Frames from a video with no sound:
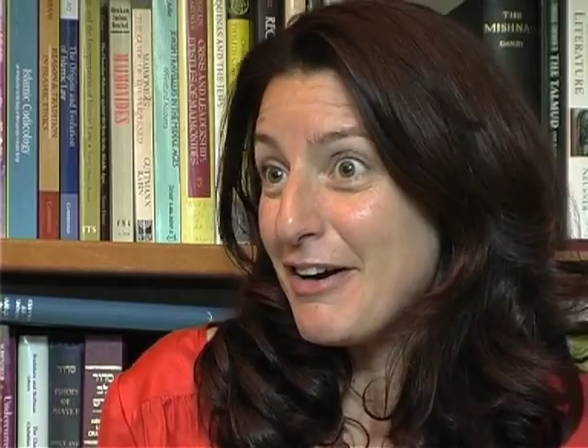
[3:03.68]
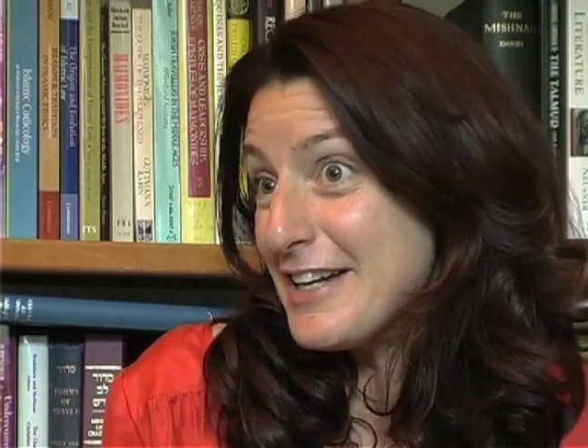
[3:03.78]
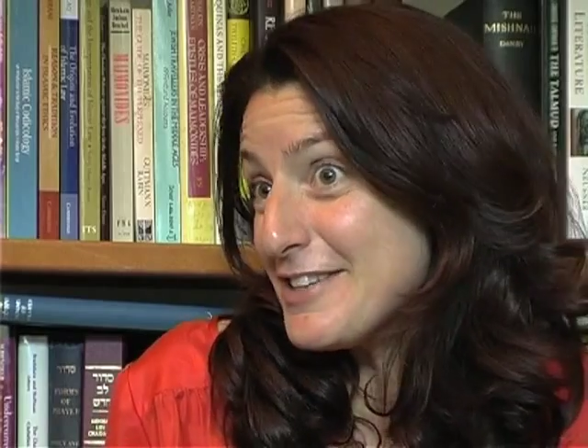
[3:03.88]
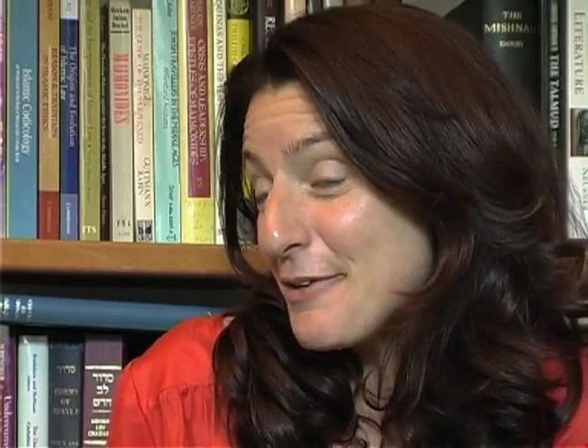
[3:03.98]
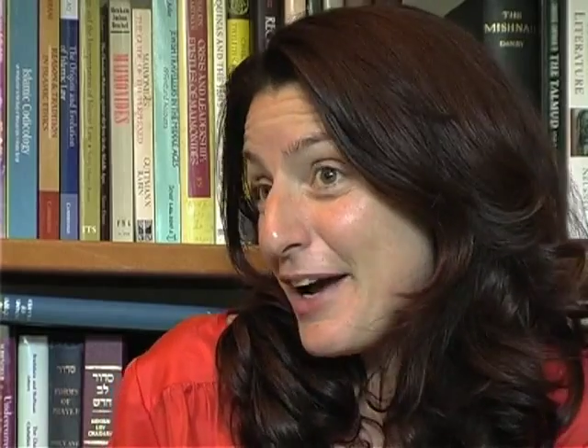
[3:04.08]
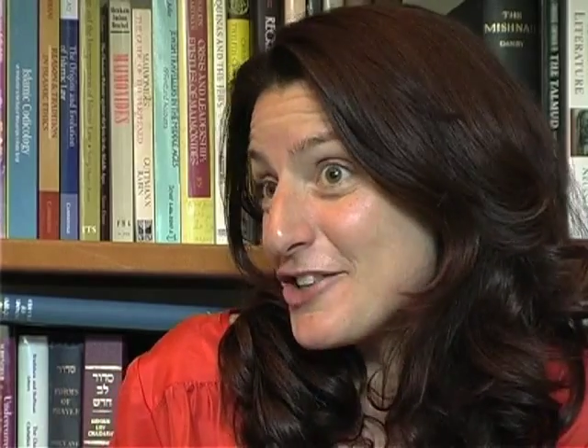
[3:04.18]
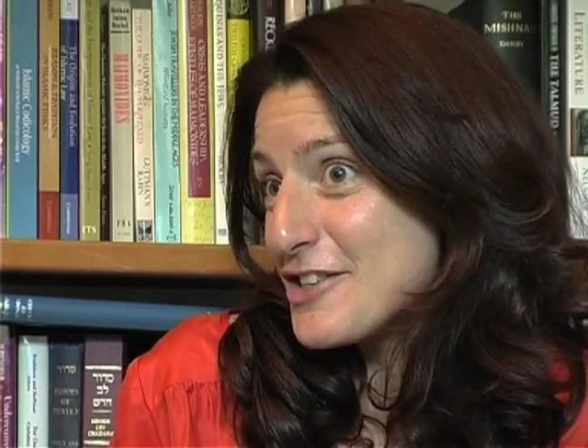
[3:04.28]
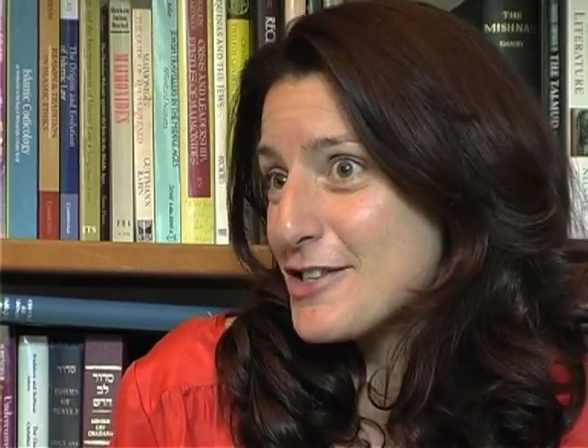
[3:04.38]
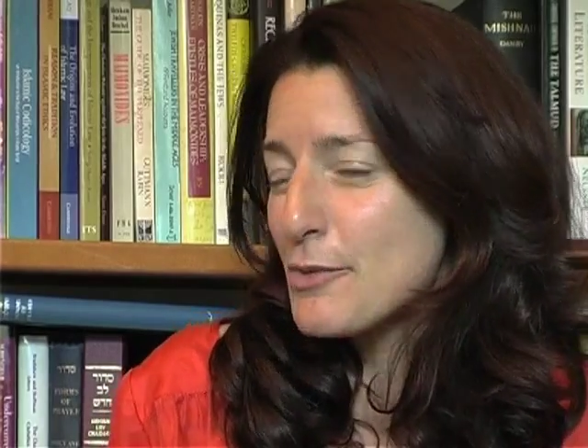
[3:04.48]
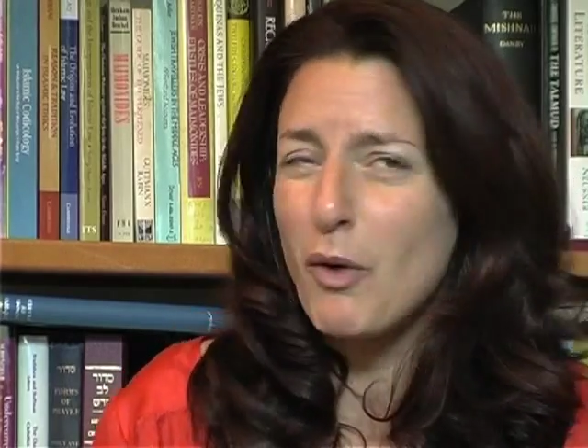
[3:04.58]
need
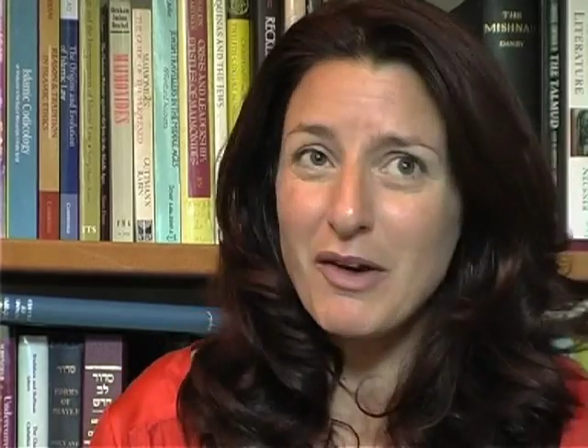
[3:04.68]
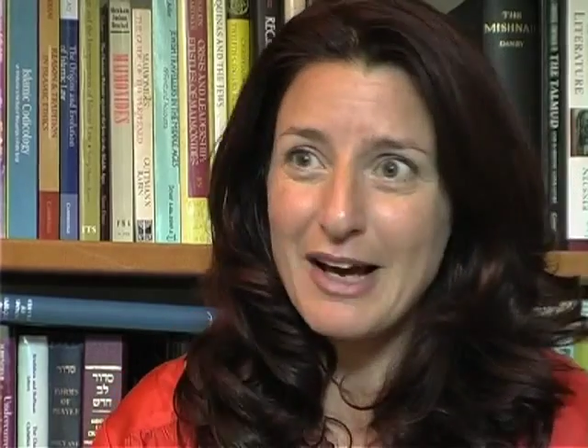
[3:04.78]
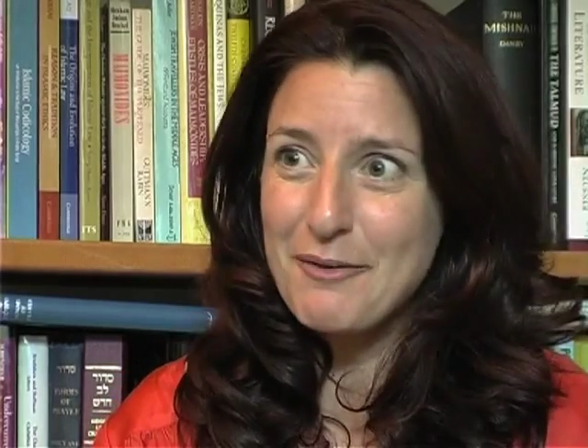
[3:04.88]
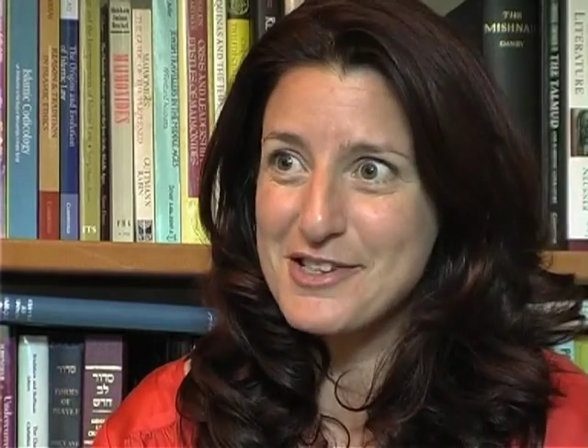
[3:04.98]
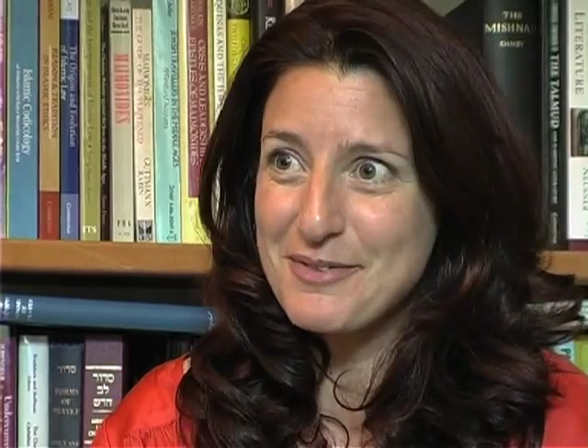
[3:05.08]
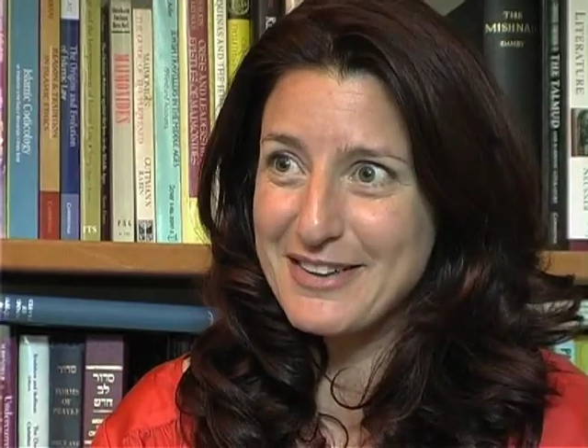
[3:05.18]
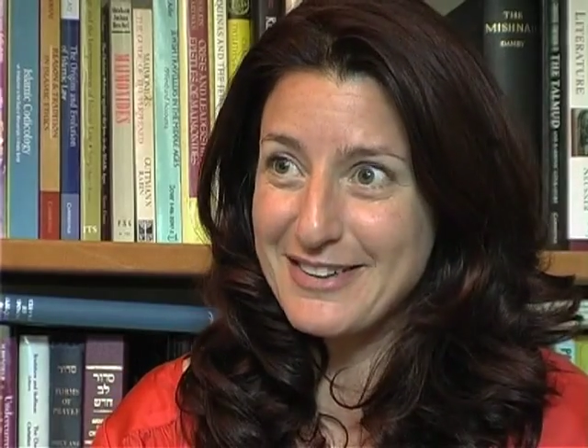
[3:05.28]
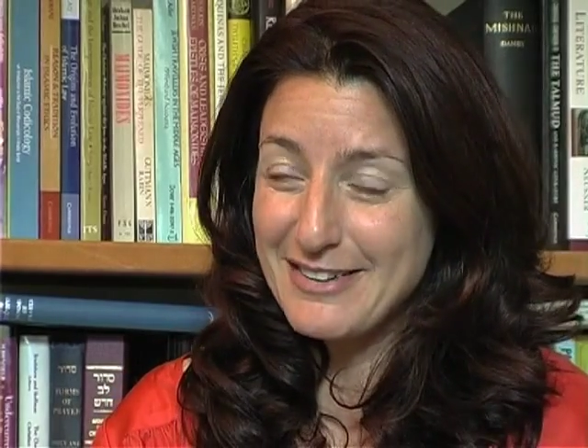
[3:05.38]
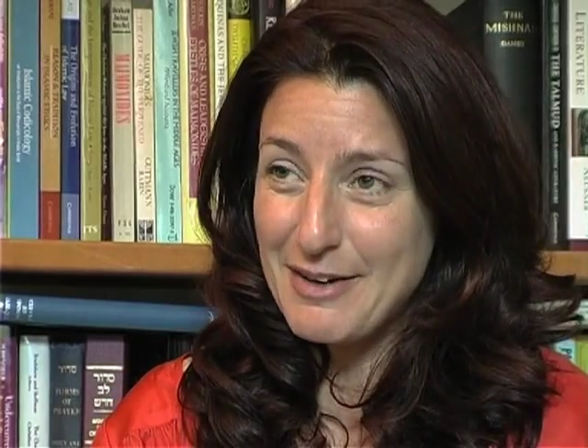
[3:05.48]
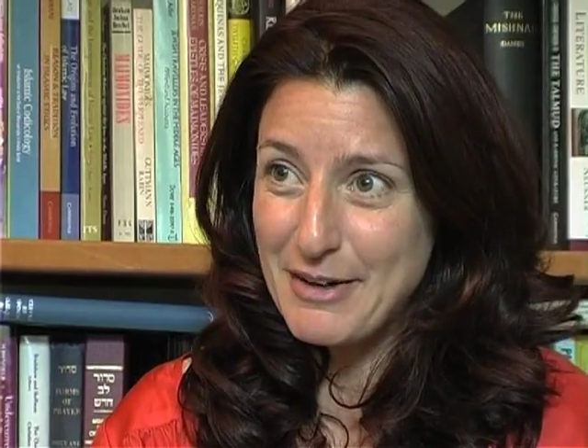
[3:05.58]
directions of what language am
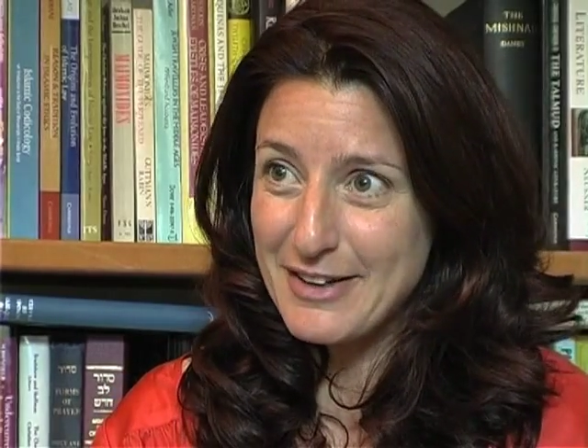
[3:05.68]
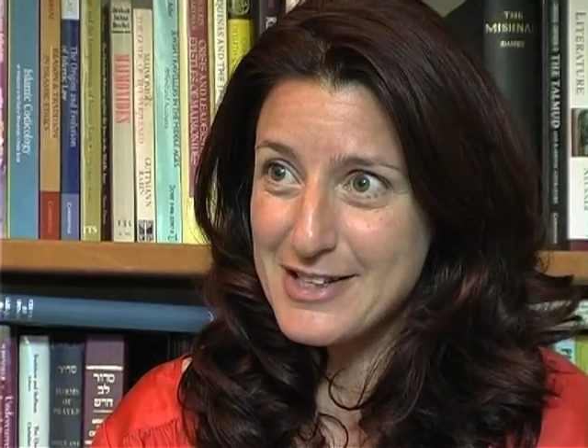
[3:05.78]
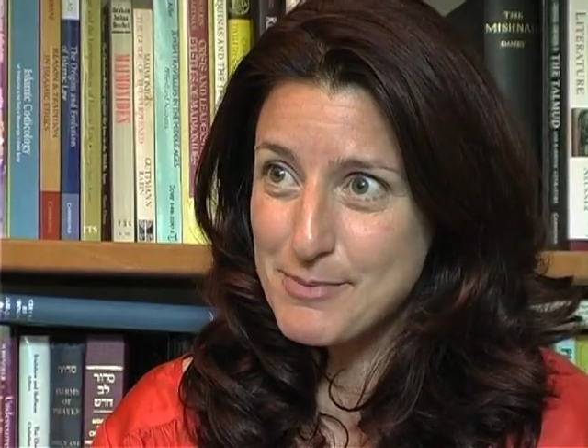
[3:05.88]
I going to